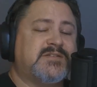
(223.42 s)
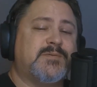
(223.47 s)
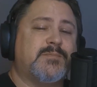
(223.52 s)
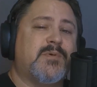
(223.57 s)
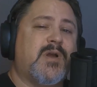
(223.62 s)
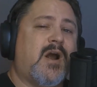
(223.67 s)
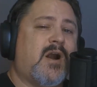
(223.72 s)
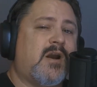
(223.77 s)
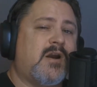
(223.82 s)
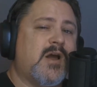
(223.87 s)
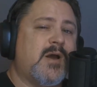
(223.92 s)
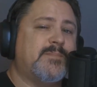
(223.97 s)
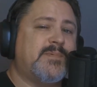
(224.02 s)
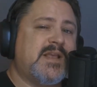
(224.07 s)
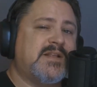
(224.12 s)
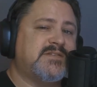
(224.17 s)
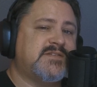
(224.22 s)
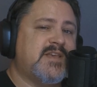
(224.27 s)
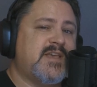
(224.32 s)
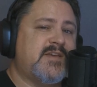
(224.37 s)
some car
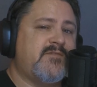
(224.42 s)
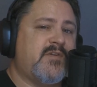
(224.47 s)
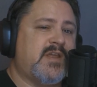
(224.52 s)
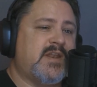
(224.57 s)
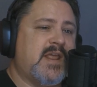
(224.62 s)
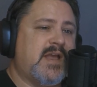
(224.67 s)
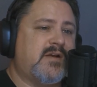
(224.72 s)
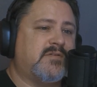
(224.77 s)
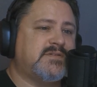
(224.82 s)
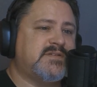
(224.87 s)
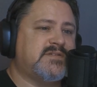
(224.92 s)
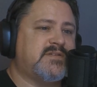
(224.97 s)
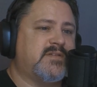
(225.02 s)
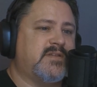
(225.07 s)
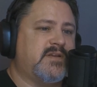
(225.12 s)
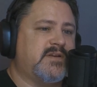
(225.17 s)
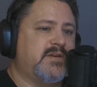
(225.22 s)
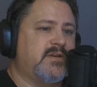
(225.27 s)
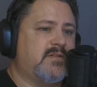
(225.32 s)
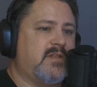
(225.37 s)
updates they've announced.
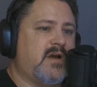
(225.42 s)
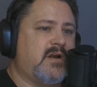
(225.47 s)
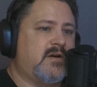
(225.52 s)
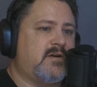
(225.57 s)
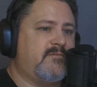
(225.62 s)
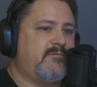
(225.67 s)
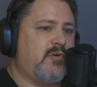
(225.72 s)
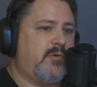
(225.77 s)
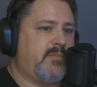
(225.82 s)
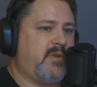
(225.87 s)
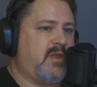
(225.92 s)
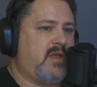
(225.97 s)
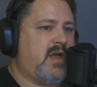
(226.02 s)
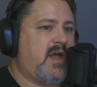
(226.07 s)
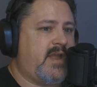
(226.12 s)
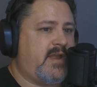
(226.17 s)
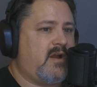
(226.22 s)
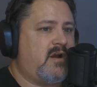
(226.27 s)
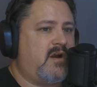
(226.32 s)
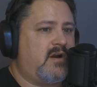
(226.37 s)
The Dallara Formula
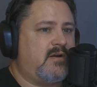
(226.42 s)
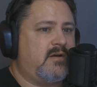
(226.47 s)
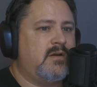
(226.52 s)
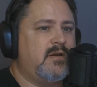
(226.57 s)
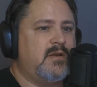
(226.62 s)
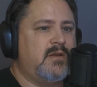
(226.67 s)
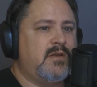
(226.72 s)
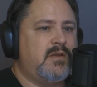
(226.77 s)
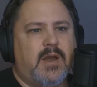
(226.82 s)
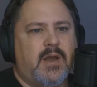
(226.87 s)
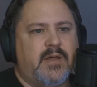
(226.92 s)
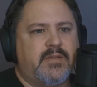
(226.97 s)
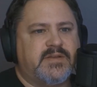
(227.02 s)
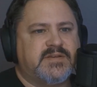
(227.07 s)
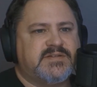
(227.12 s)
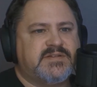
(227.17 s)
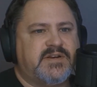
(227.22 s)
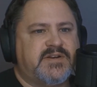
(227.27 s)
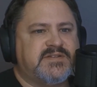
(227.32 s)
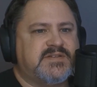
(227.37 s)
IR.
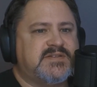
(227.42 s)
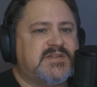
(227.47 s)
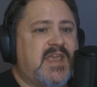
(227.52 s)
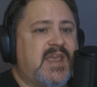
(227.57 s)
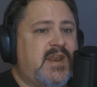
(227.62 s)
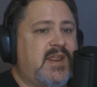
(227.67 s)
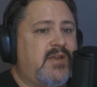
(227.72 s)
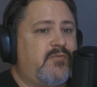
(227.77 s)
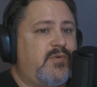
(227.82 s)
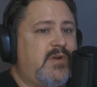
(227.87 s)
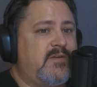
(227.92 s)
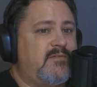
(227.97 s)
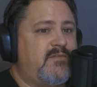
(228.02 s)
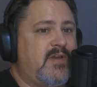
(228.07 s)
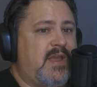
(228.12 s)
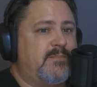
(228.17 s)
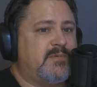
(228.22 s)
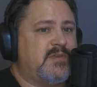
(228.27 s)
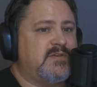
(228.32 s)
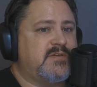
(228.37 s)
This series is getting
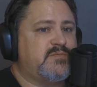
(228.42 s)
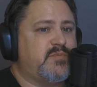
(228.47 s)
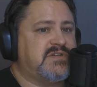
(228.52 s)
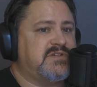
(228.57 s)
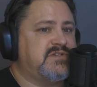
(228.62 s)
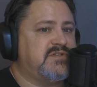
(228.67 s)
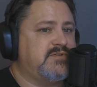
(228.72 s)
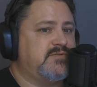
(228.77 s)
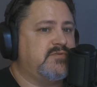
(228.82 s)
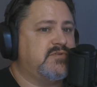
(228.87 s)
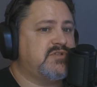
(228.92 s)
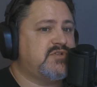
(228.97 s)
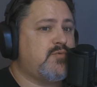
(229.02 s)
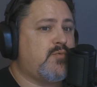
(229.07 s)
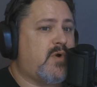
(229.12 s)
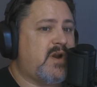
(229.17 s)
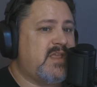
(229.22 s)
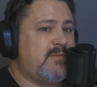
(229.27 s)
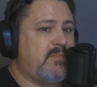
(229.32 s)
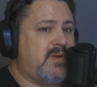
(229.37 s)
revamped, switching to
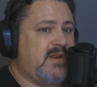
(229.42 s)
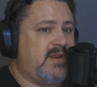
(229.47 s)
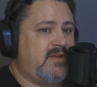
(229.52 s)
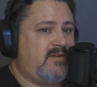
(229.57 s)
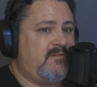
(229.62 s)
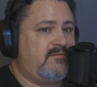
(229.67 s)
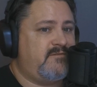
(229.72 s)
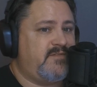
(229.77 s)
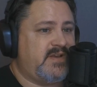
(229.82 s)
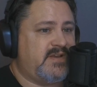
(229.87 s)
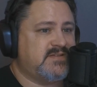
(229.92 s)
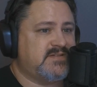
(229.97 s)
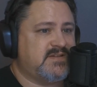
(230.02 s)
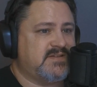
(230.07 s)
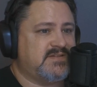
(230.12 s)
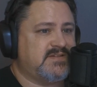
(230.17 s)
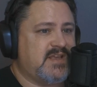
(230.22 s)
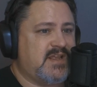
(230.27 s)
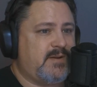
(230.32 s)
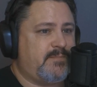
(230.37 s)
20-minute
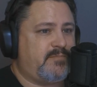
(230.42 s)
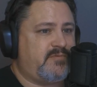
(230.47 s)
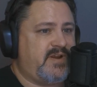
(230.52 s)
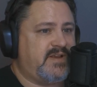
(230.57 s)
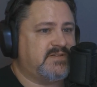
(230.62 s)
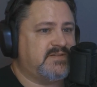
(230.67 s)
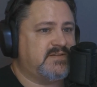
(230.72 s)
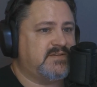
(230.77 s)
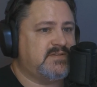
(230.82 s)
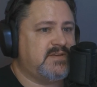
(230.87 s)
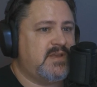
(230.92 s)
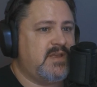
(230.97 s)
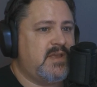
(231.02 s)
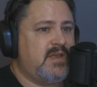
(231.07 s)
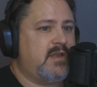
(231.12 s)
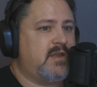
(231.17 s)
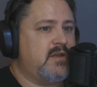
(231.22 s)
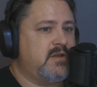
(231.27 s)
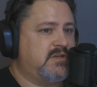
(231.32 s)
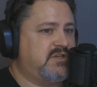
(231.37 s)
fixed setup races
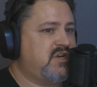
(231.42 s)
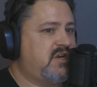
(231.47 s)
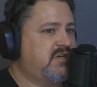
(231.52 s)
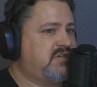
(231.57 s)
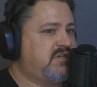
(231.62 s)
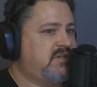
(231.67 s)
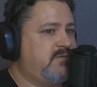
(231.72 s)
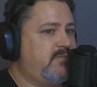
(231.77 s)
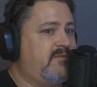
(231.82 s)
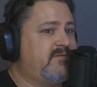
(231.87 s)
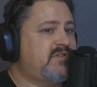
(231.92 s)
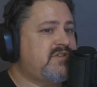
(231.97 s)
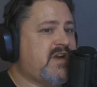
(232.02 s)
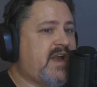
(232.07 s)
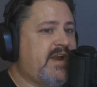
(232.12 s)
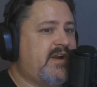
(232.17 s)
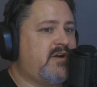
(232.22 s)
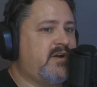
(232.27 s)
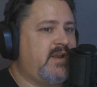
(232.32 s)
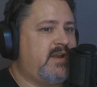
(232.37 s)
in conjunction with
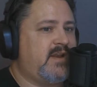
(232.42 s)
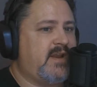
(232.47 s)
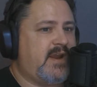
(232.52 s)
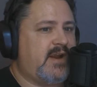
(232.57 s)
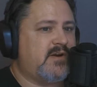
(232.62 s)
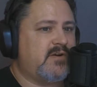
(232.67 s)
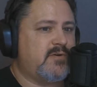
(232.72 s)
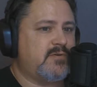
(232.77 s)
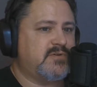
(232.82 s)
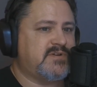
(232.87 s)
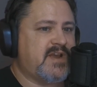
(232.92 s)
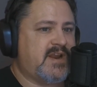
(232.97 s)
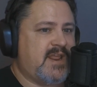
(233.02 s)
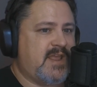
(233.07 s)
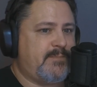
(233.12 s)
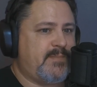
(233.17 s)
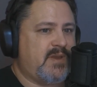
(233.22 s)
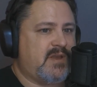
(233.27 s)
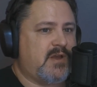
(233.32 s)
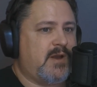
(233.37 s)
tire and
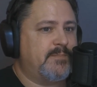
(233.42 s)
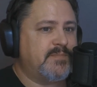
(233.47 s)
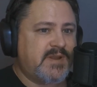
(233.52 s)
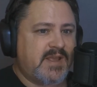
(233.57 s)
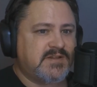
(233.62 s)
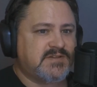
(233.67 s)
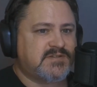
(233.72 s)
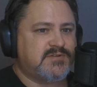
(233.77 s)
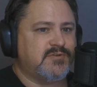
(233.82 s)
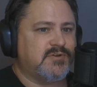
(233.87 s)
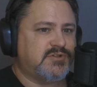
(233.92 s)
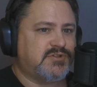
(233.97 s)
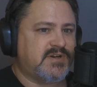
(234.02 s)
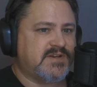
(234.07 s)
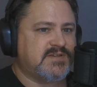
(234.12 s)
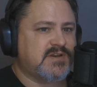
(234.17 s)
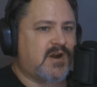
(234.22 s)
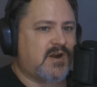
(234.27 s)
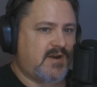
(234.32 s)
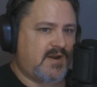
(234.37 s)
aerodynamic updates to
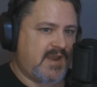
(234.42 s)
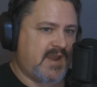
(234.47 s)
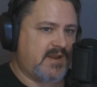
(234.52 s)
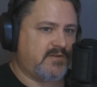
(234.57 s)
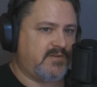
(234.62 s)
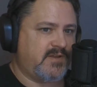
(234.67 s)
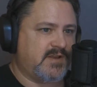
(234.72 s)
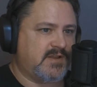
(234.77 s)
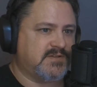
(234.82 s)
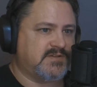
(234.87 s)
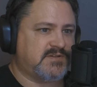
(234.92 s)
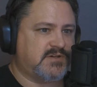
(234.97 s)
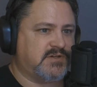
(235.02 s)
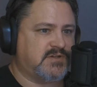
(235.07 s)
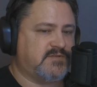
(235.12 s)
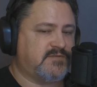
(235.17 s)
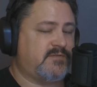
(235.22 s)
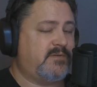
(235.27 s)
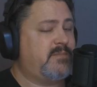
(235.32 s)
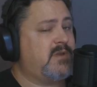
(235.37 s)
address car handling
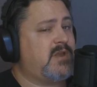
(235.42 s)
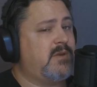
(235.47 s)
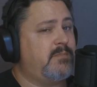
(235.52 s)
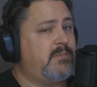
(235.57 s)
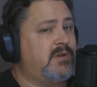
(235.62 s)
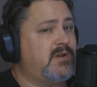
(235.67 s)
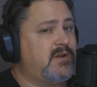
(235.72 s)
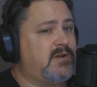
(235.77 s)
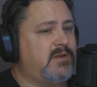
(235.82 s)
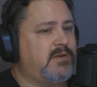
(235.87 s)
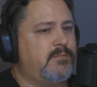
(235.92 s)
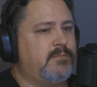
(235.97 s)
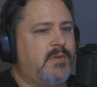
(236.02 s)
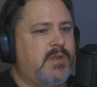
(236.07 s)
concerns from the community.